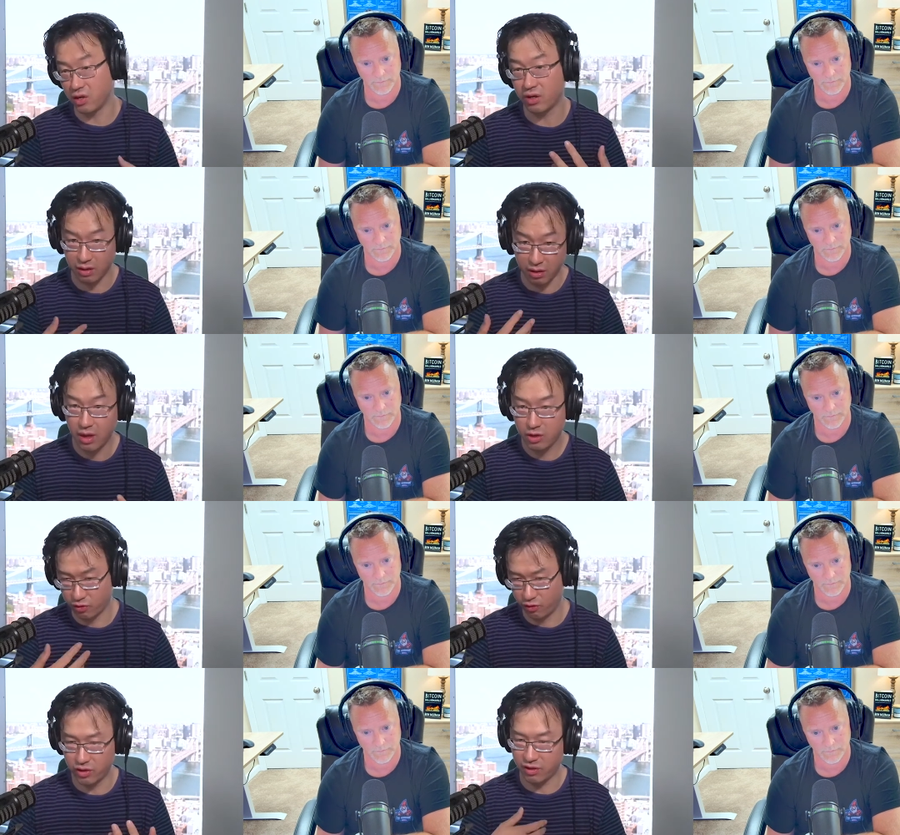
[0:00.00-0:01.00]
Speaker 1: you can
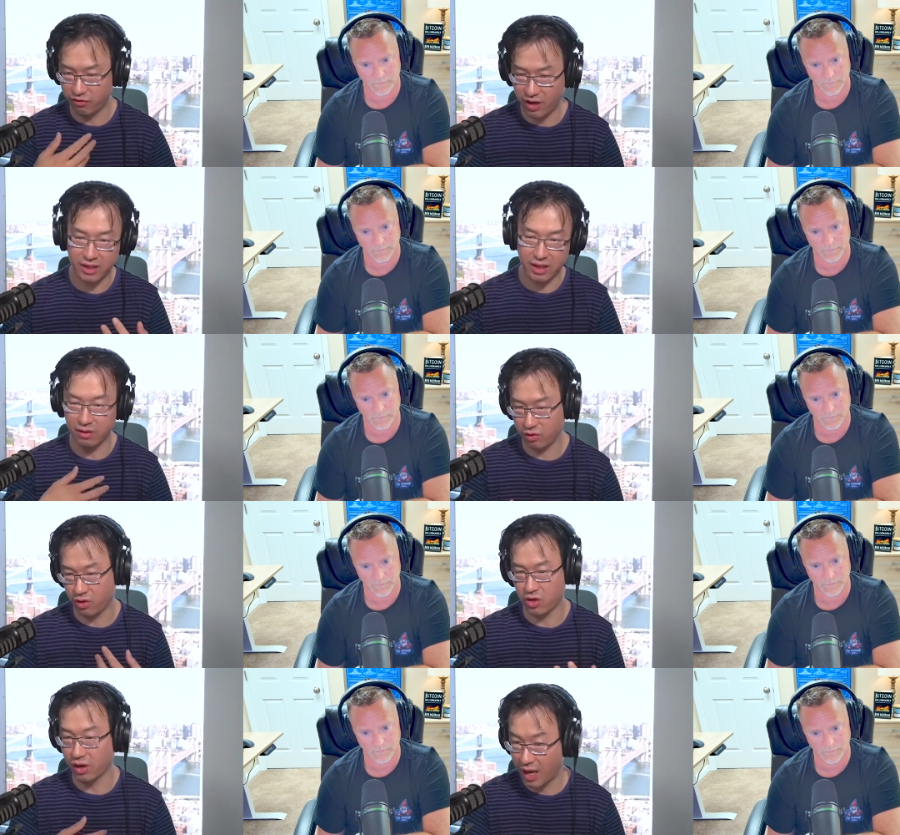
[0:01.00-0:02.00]
traverse it, find it
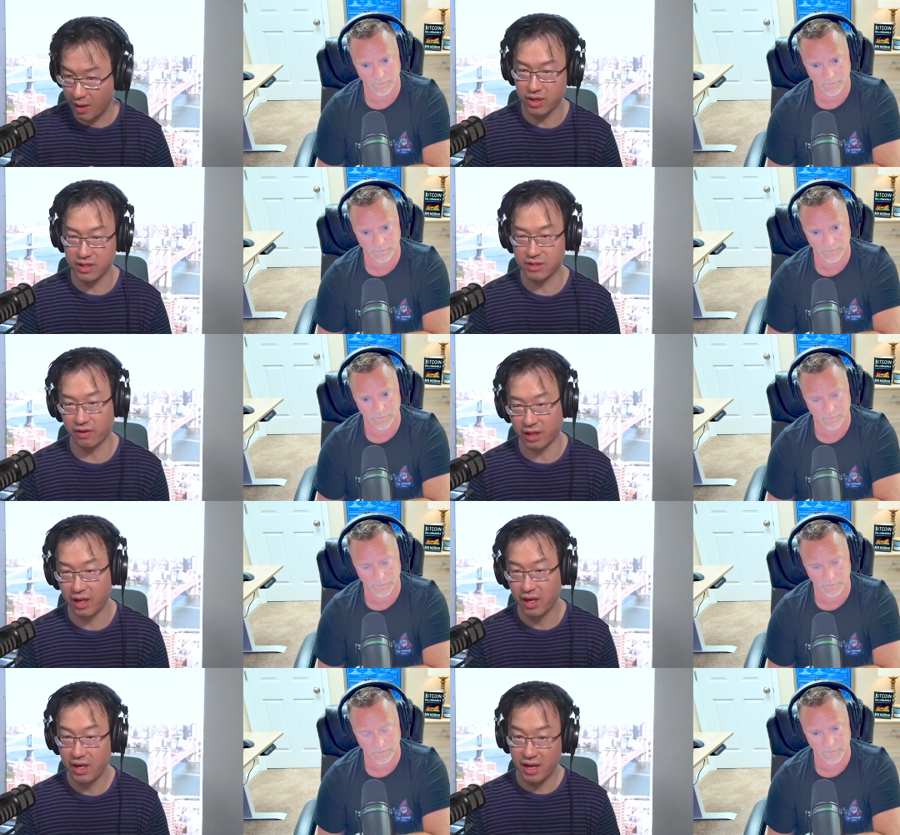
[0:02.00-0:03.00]
in your library and stuff like that.
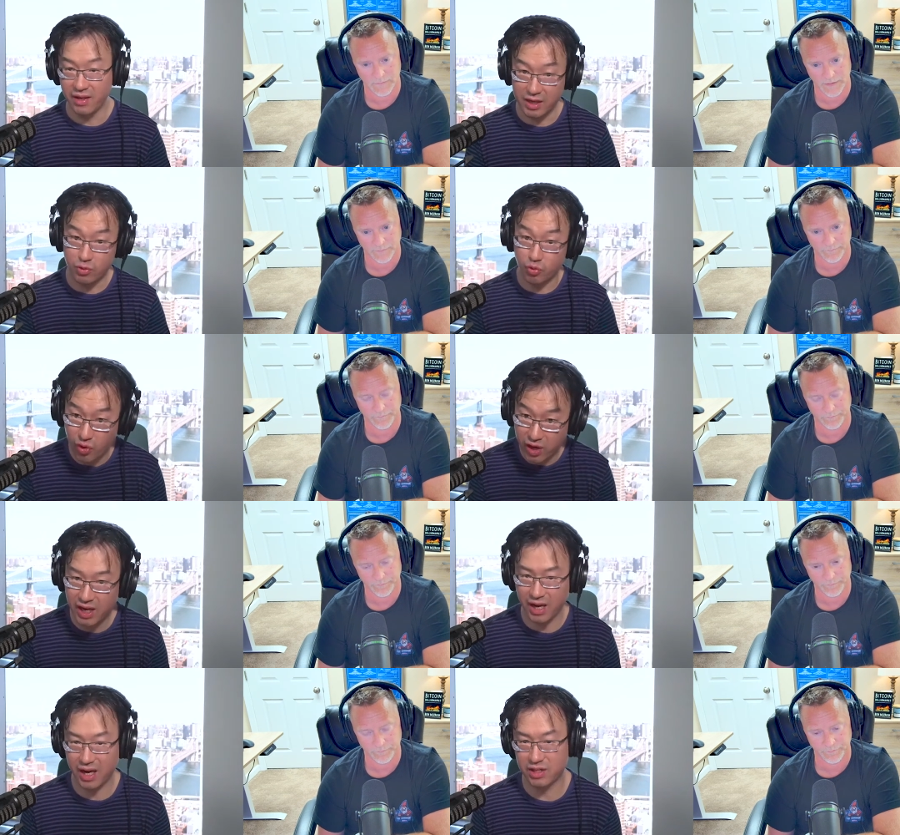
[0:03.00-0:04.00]
And that's
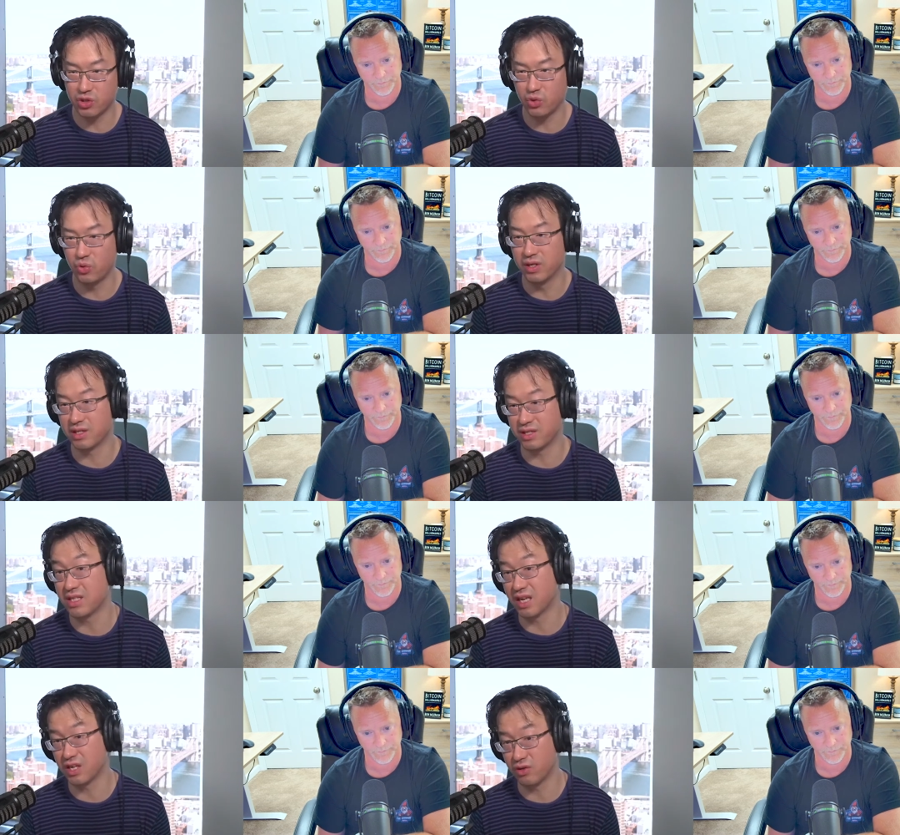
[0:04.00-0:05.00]
really hard to do in a
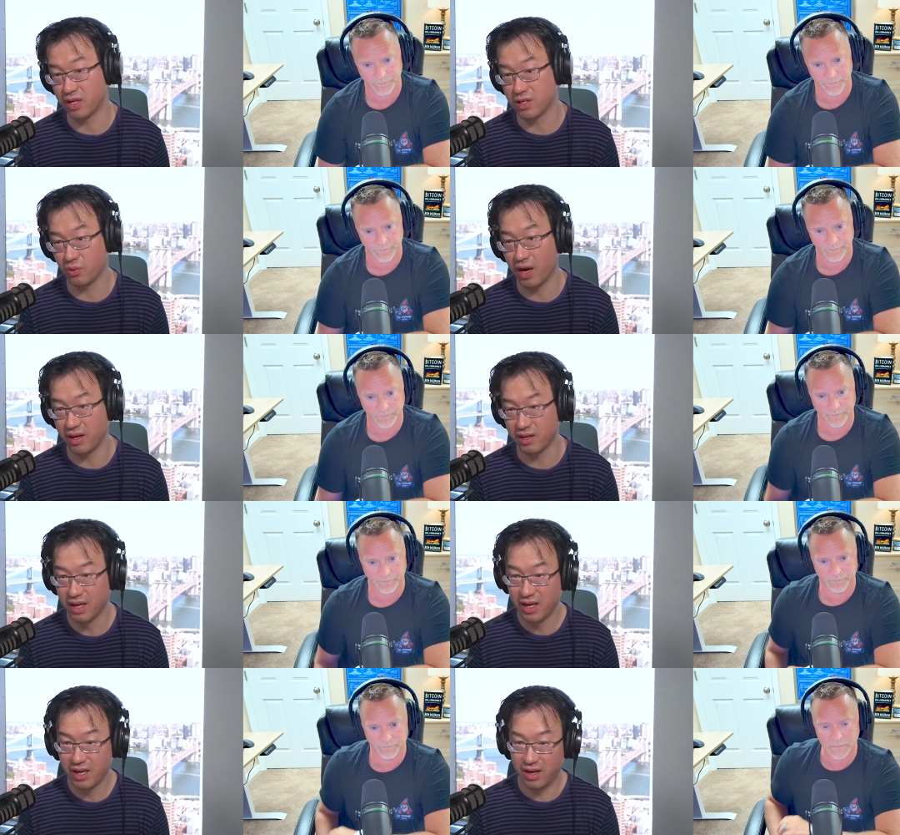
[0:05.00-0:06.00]
decentralized way.
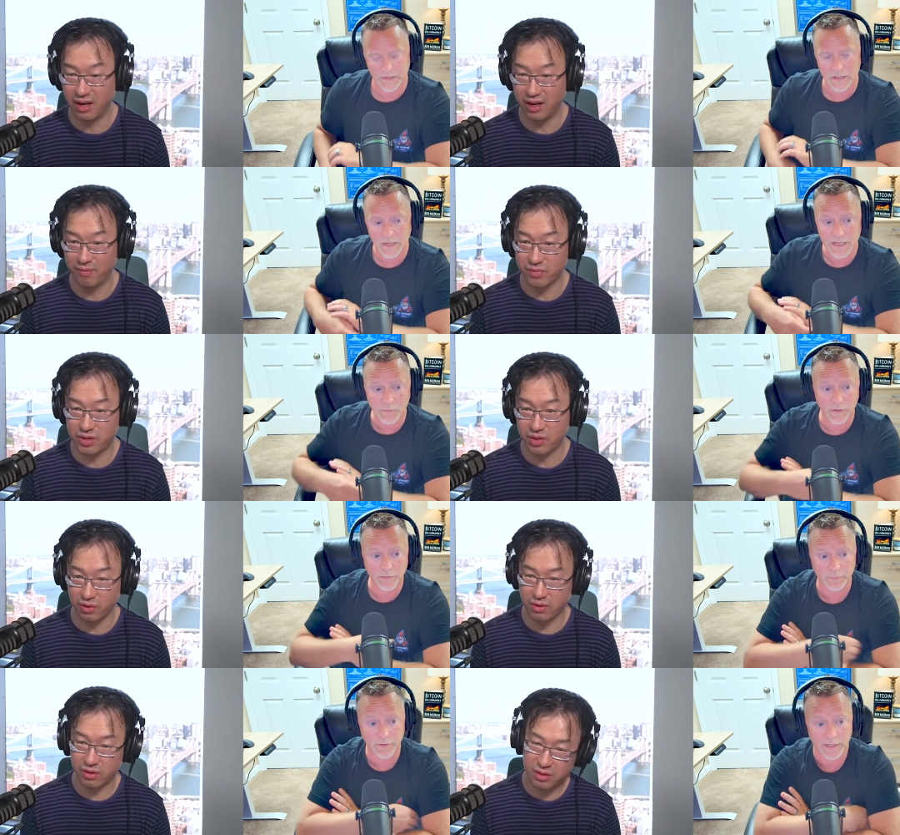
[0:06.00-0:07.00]
Speaker 2: Um, yeah, so
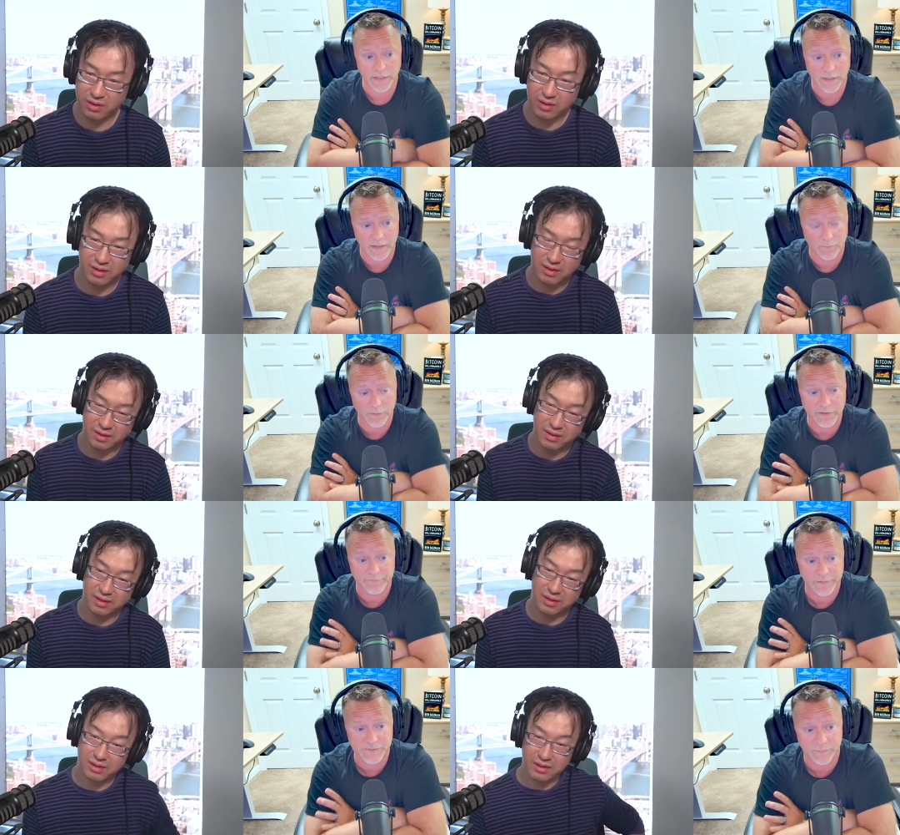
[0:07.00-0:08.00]
well, it really, and it really
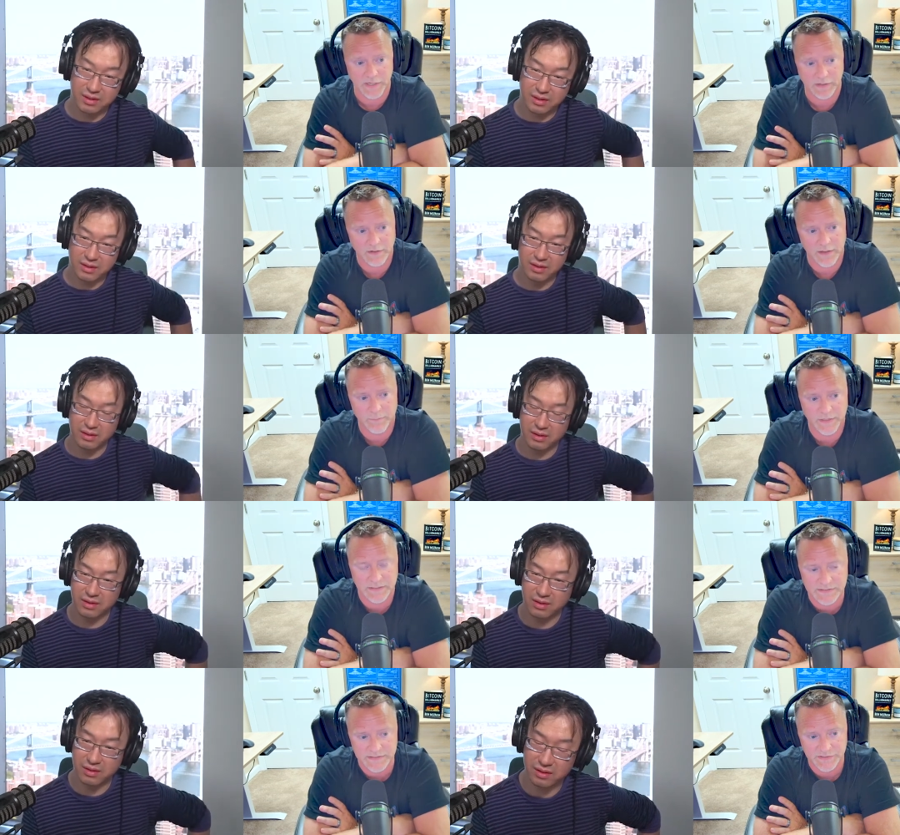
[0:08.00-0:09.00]
flips the paradigm
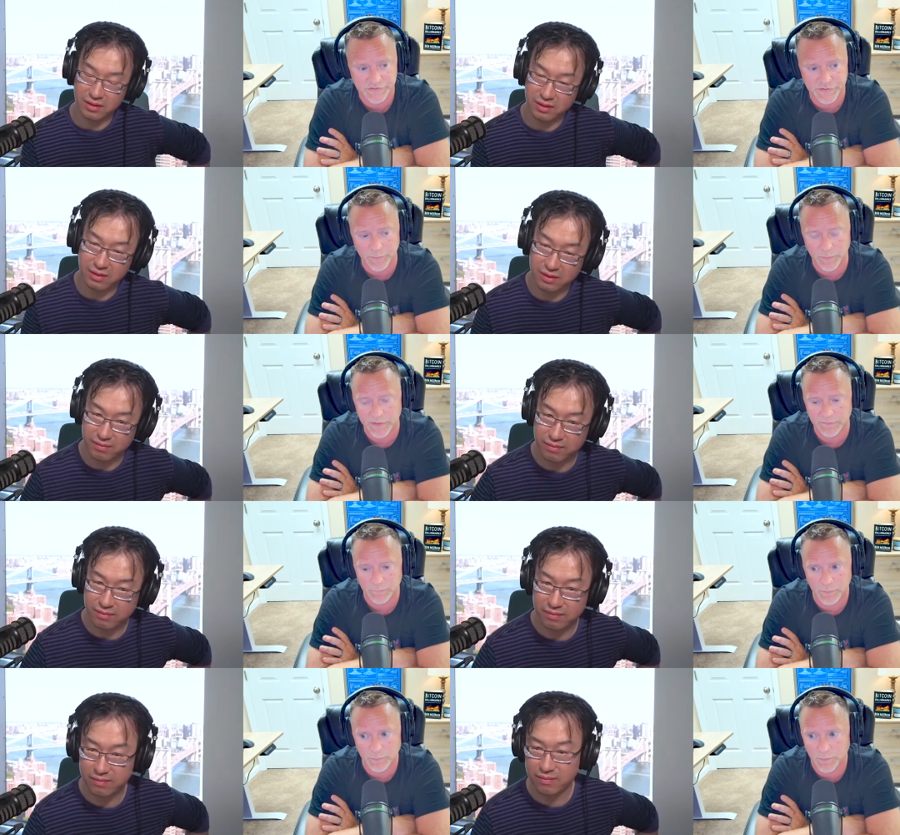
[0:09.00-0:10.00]
because essentially what we
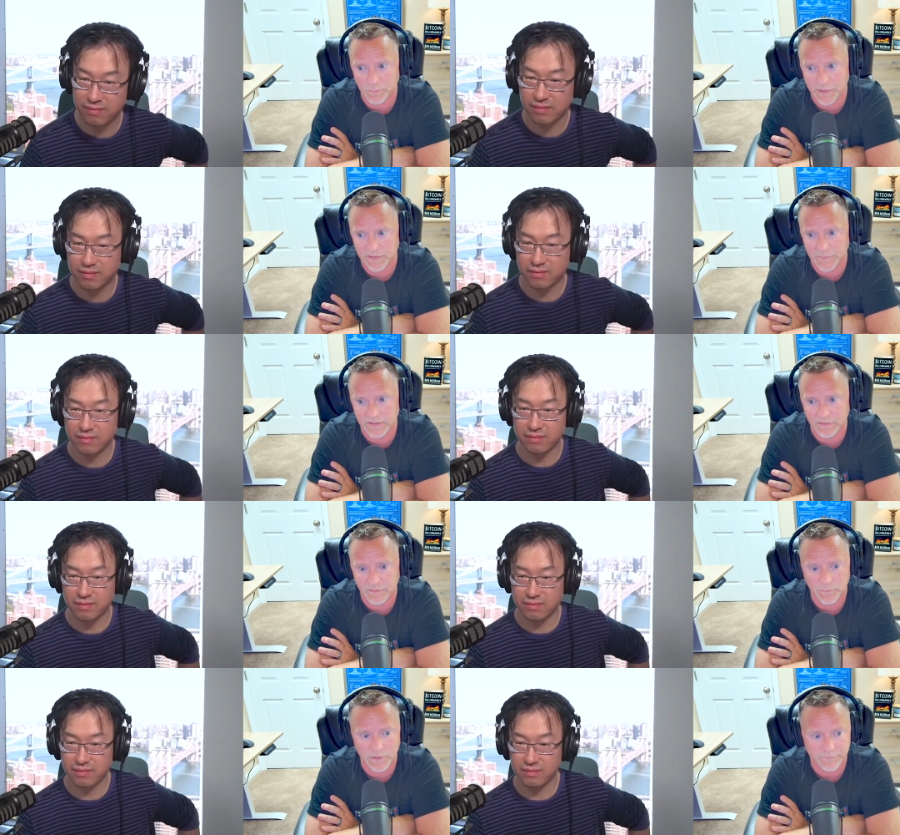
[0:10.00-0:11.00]
what we have been
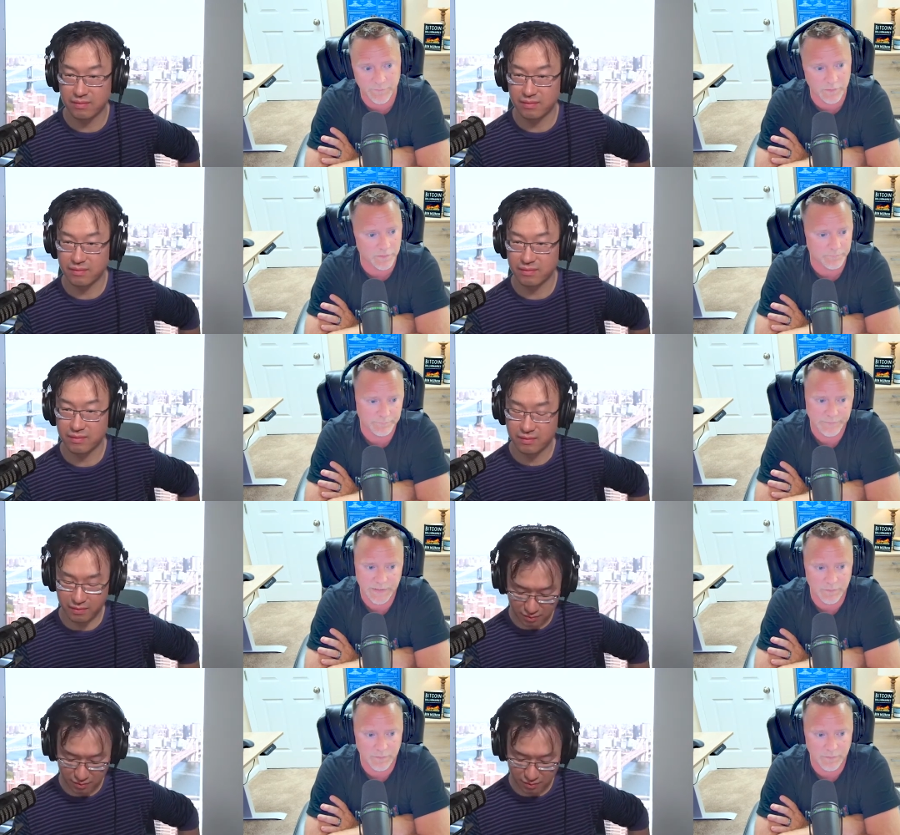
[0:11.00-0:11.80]
dealing with for you